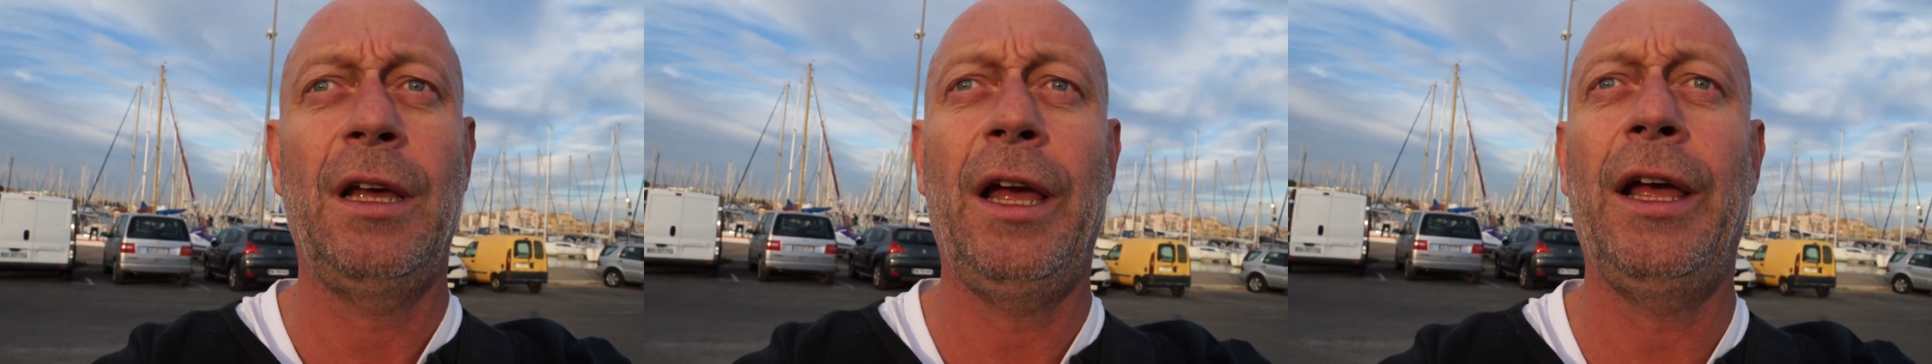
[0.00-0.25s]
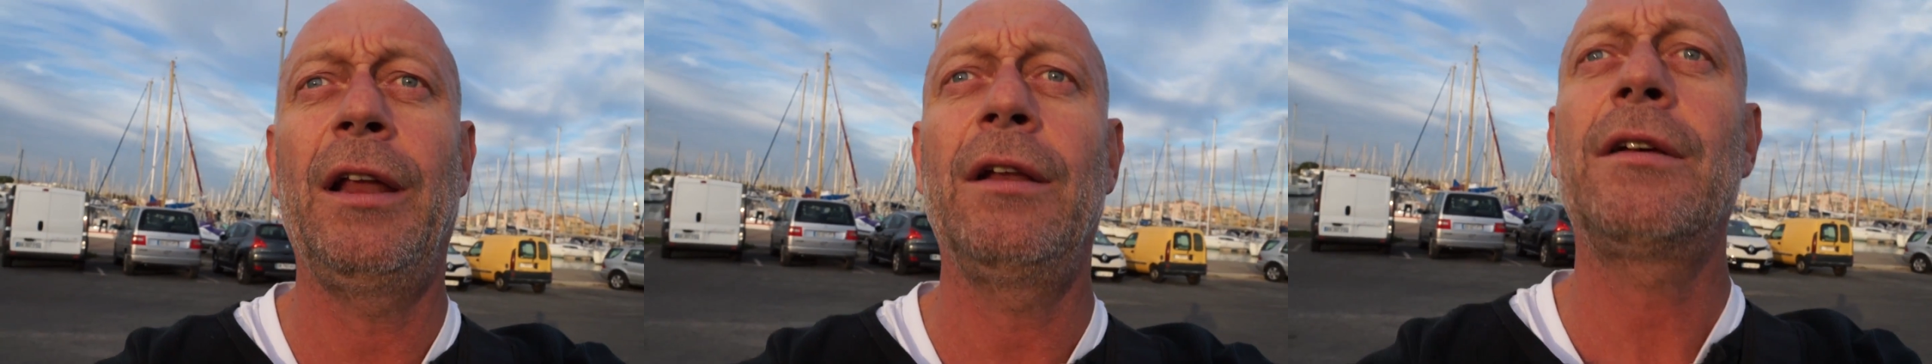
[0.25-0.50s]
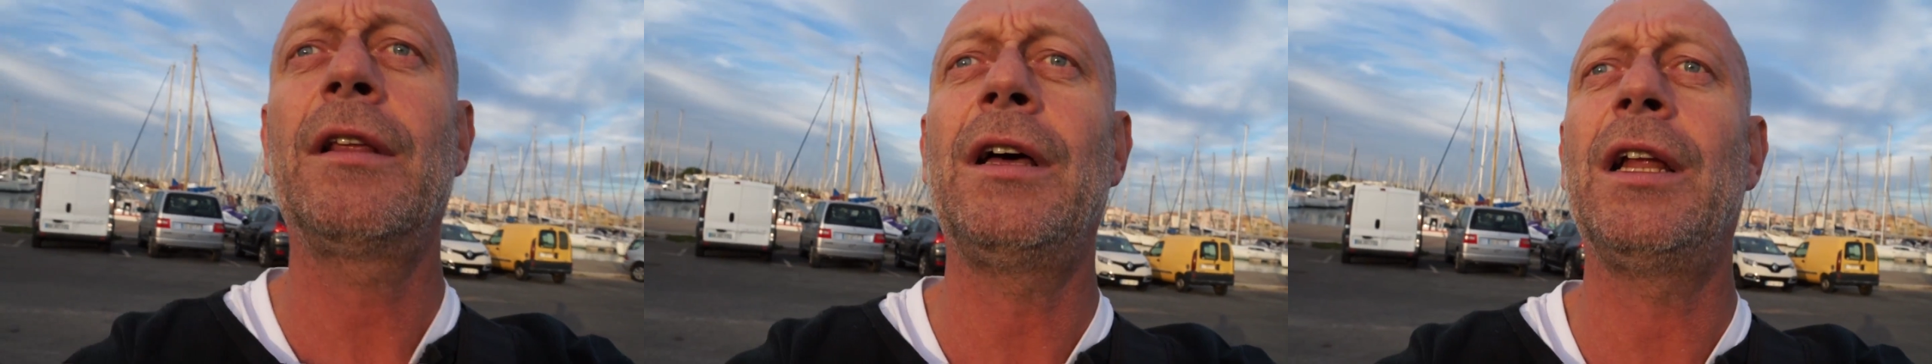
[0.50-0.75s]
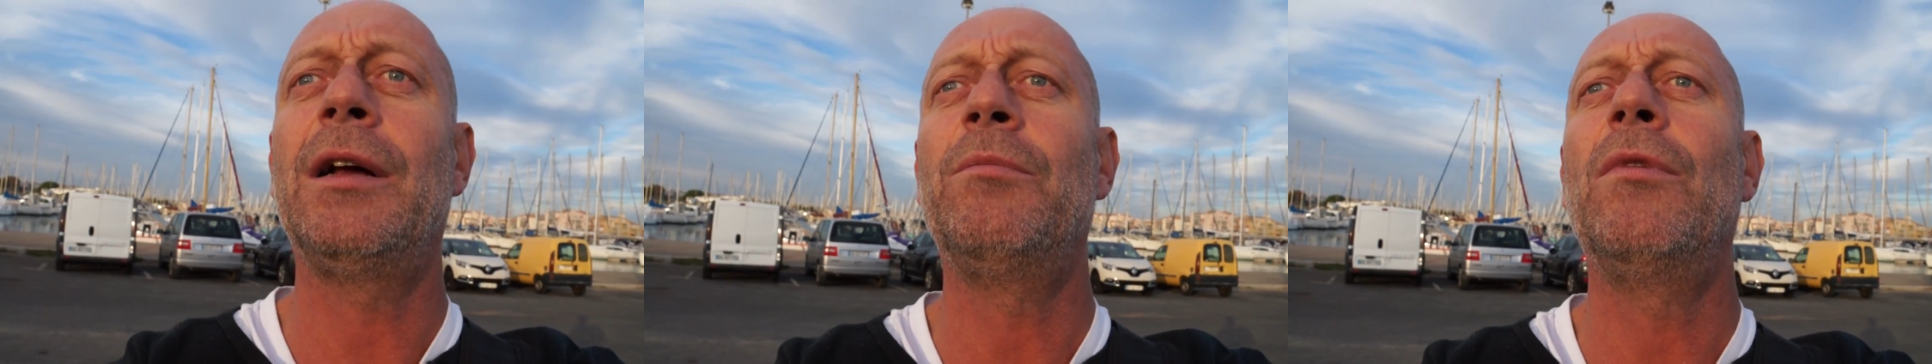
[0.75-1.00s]
And look at
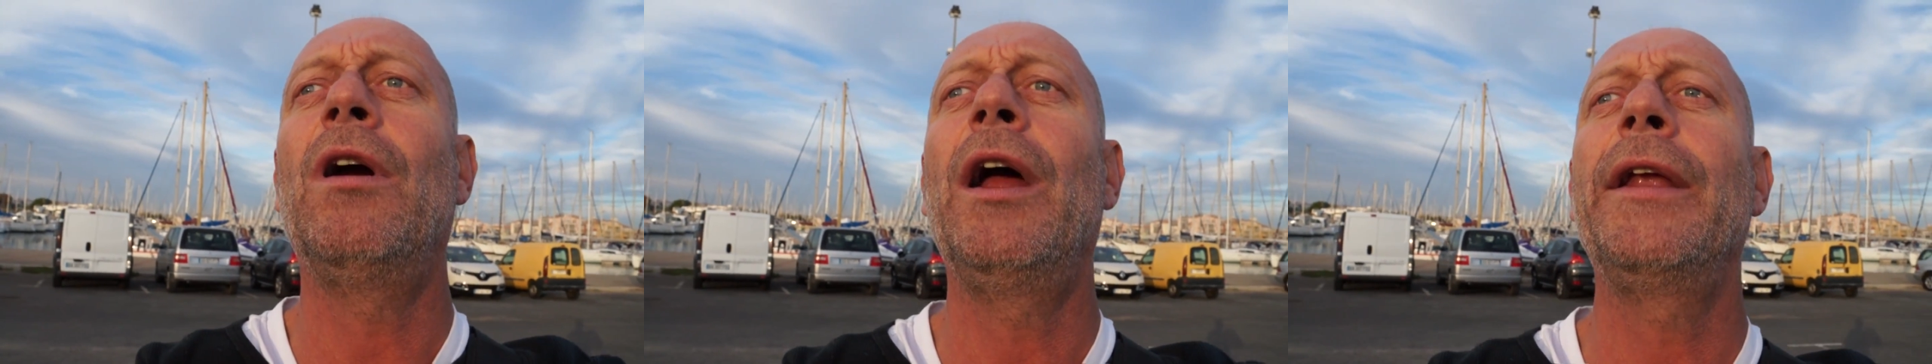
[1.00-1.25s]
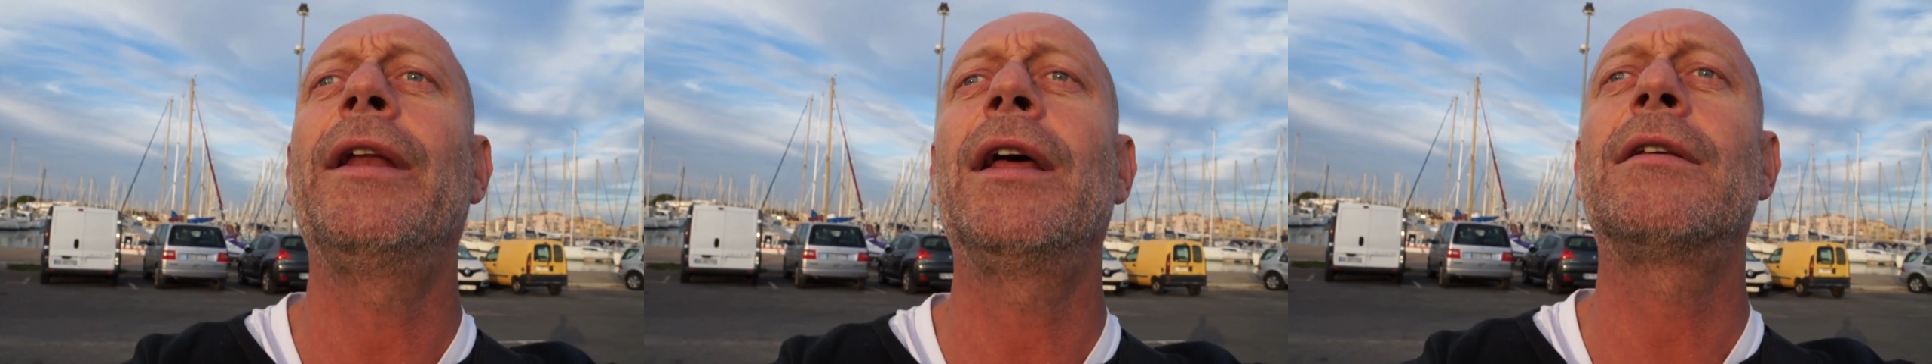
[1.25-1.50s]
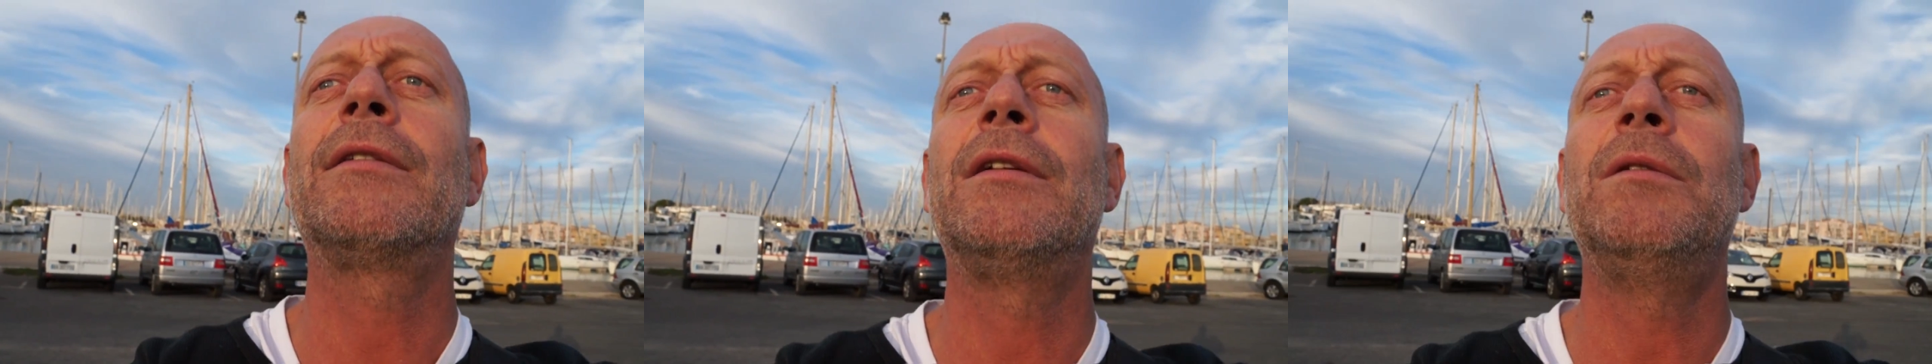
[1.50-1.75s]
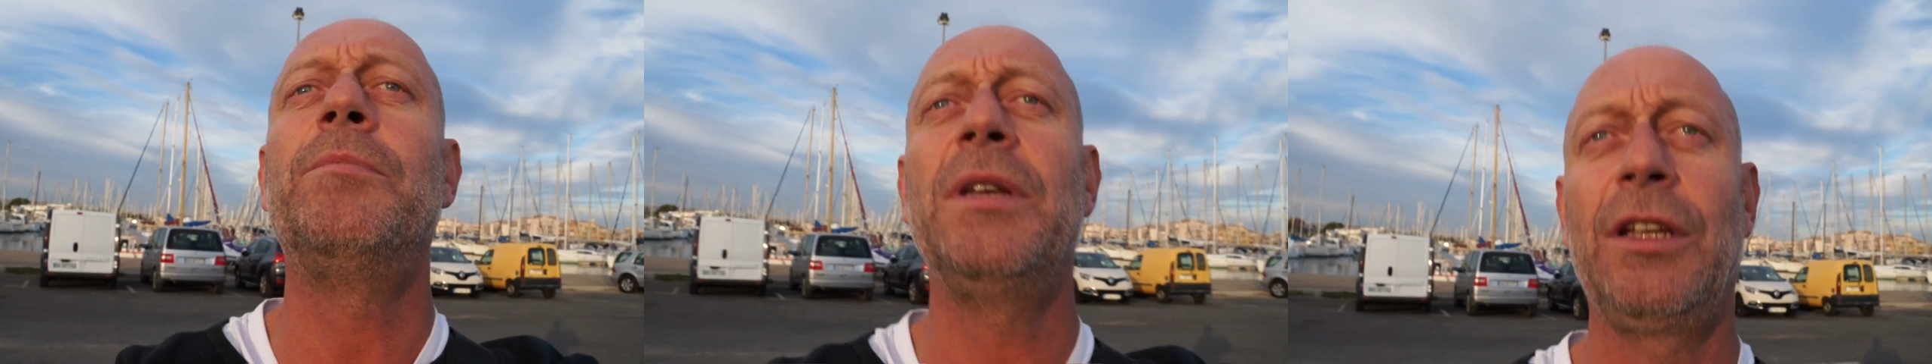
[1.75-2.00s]
that, I'm right next to
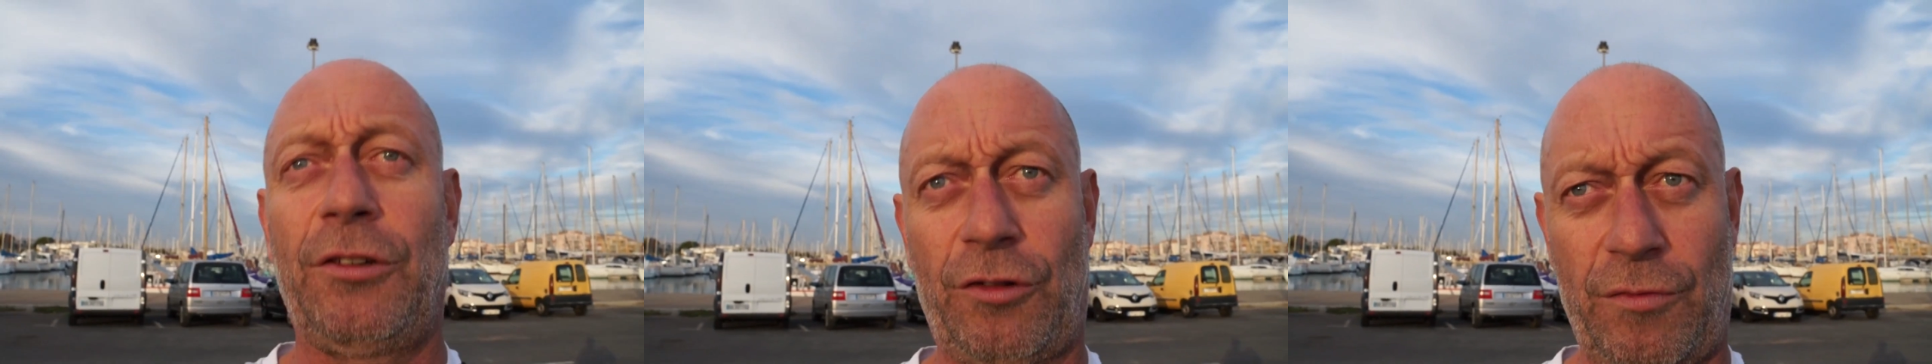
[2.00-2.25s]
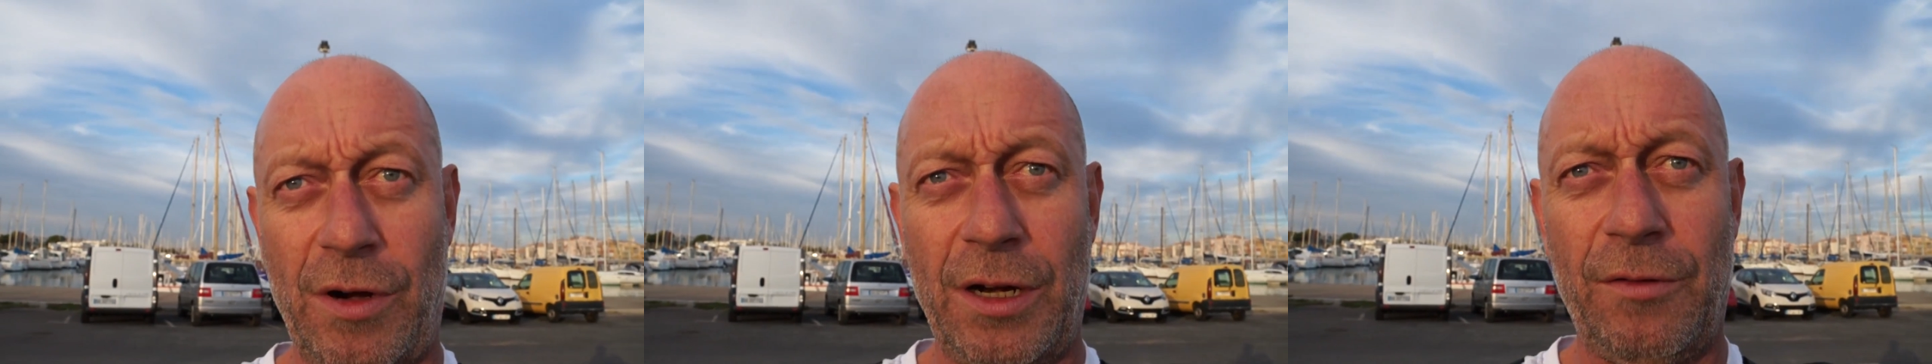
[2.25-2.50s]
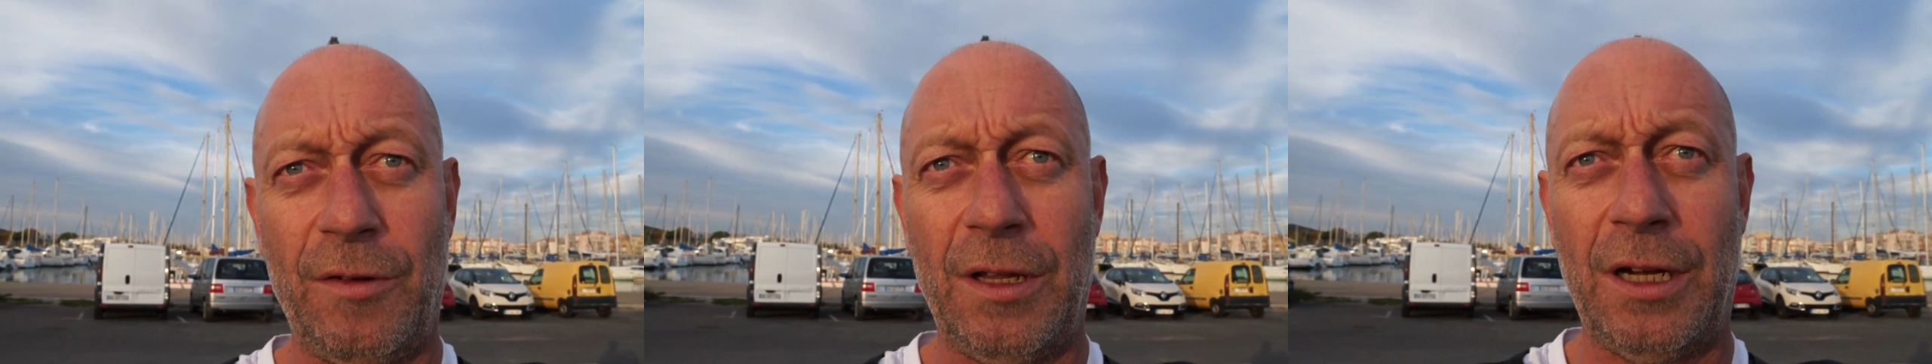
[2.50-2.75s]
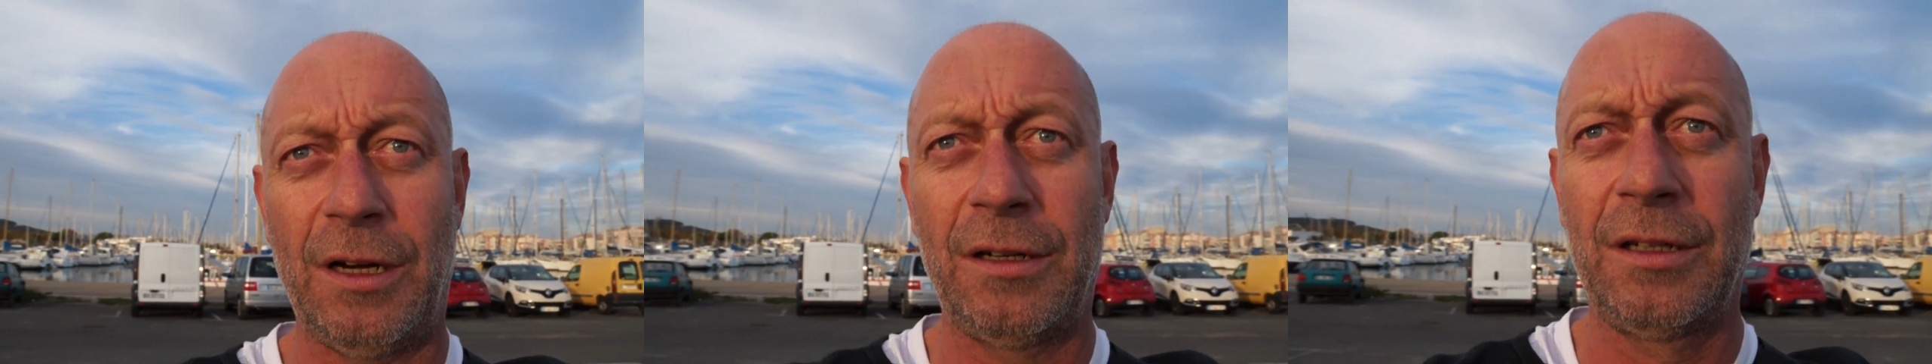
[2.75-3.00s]
the beach, right over
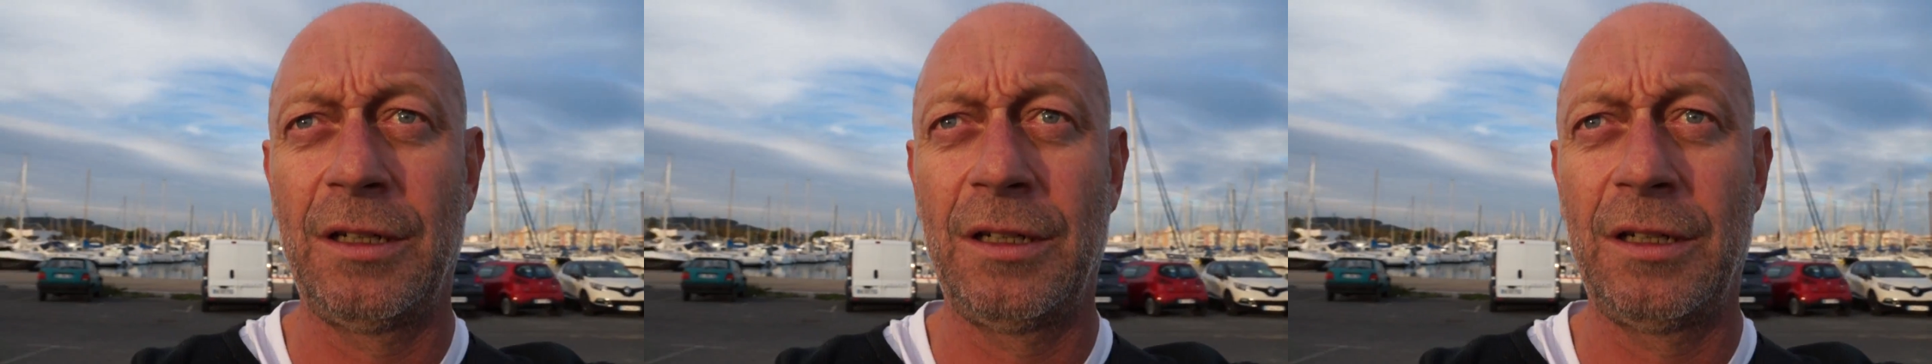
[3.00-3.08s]
there.